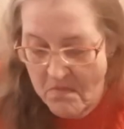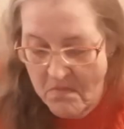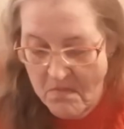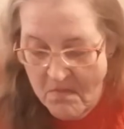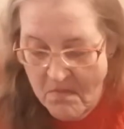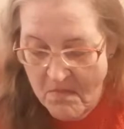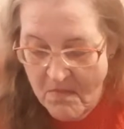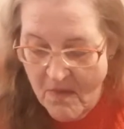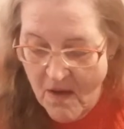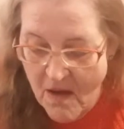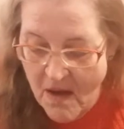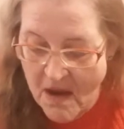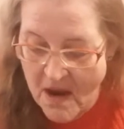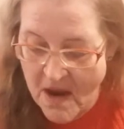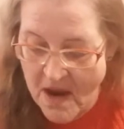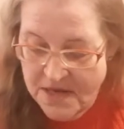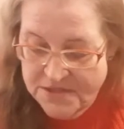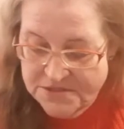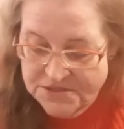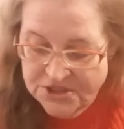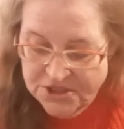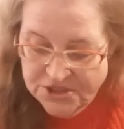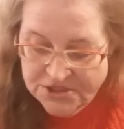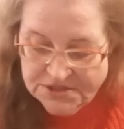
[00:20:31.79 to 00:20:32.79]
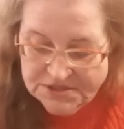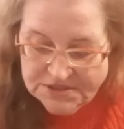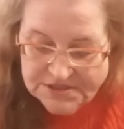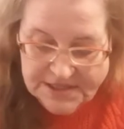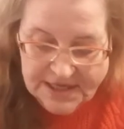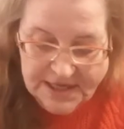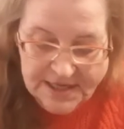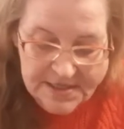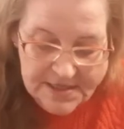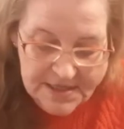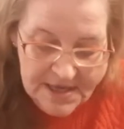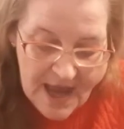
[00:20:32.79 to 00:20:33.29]
I just
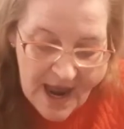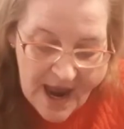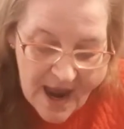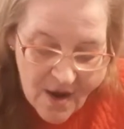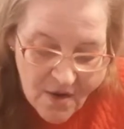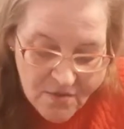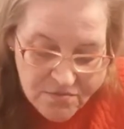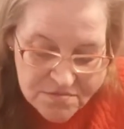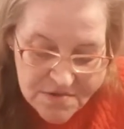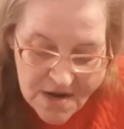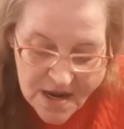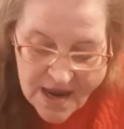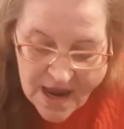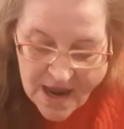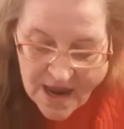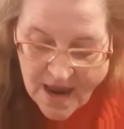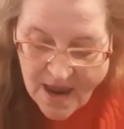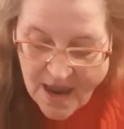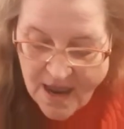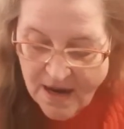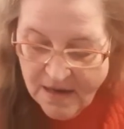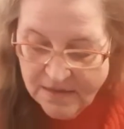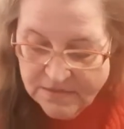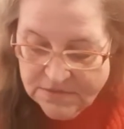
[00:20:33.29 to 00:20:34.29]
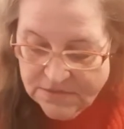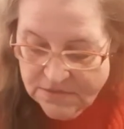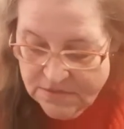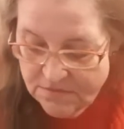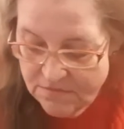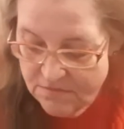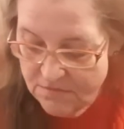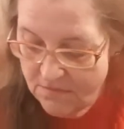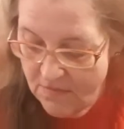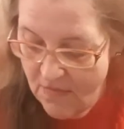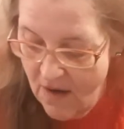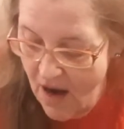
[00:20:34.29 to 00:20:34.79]
get it out and
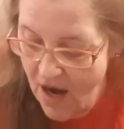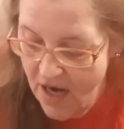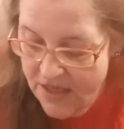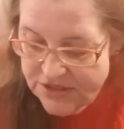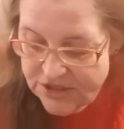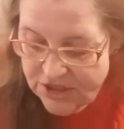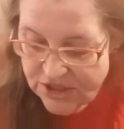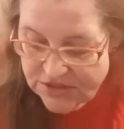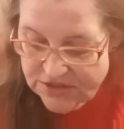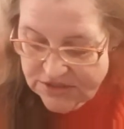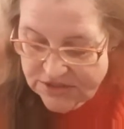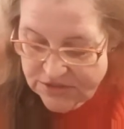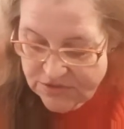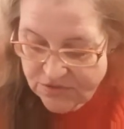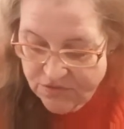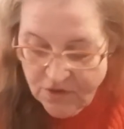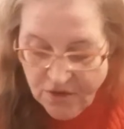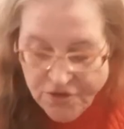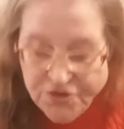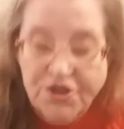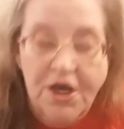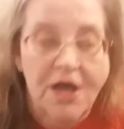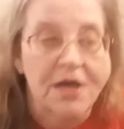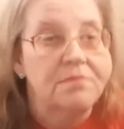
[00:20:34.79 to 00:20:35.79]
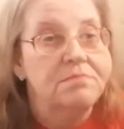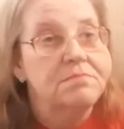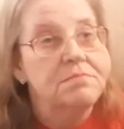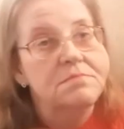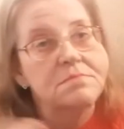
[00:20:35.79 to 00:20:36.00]
I just crochet.